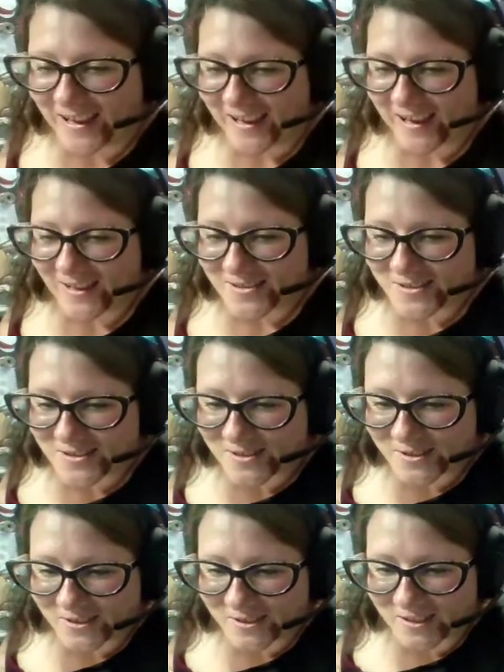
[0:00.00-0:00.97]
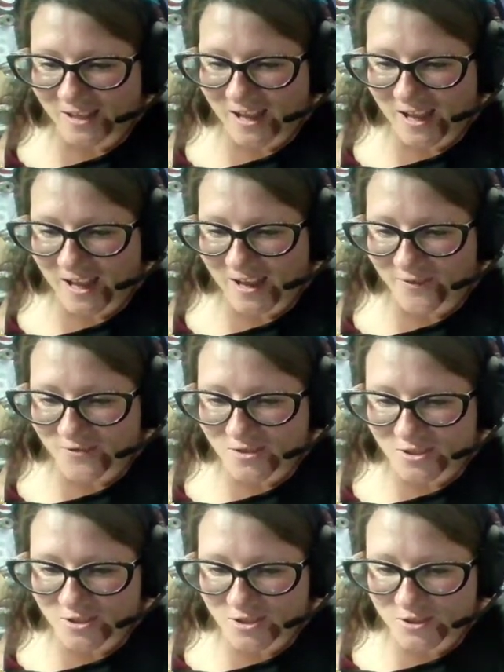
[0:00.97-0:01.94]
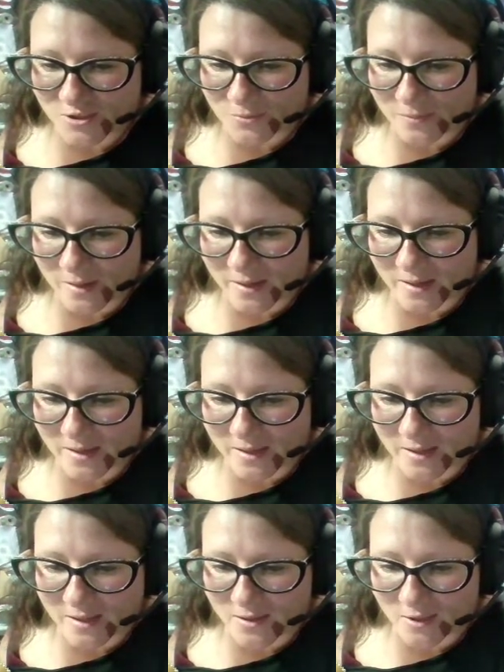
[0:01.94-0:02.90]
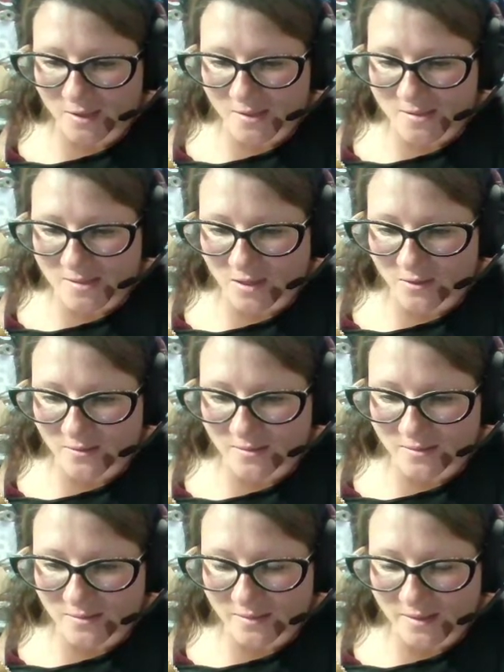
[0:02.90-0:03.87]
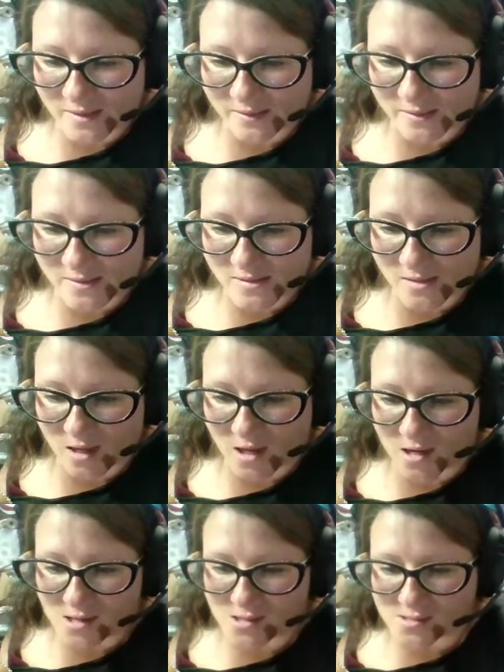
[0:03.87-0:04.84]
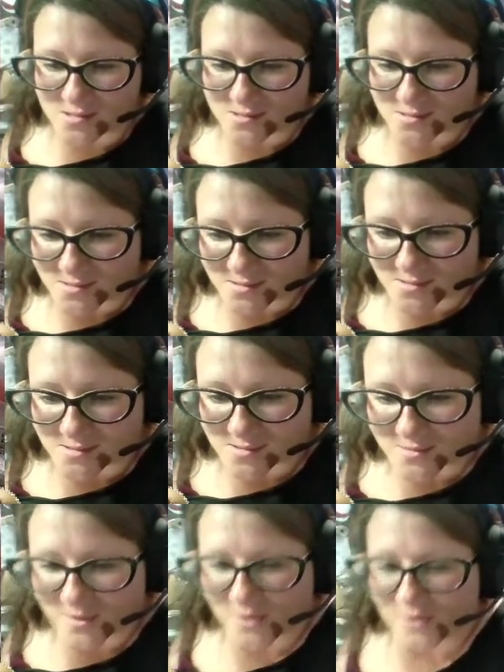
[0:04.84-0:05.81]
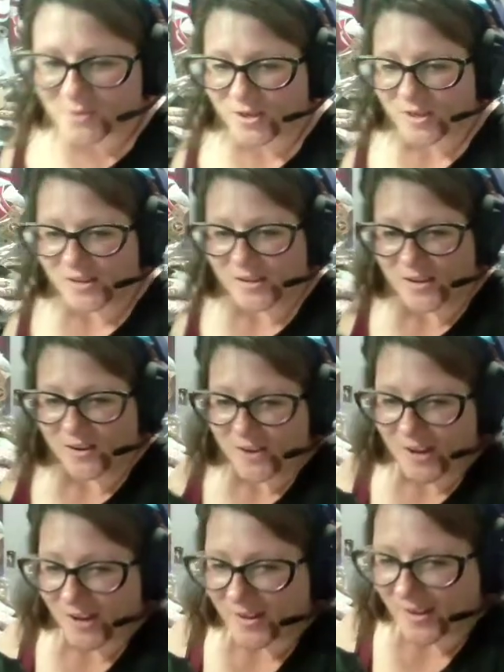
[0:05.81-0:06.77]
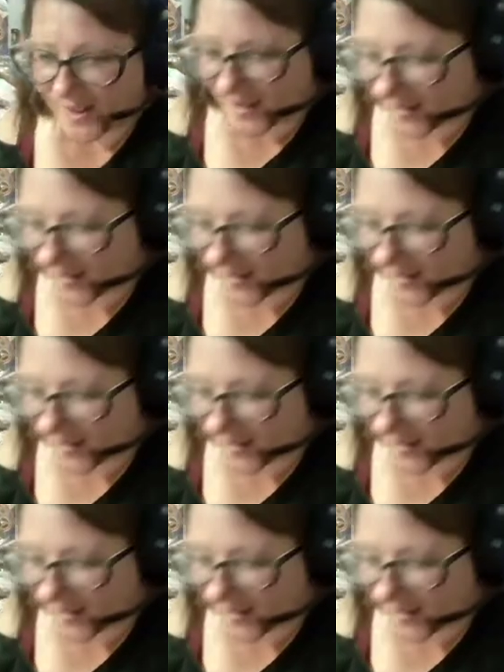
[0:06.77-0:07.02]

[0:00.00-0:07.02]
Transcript: Still have to do my Crossout dailies. Oh, oh, you're talking that. Okay, yeah.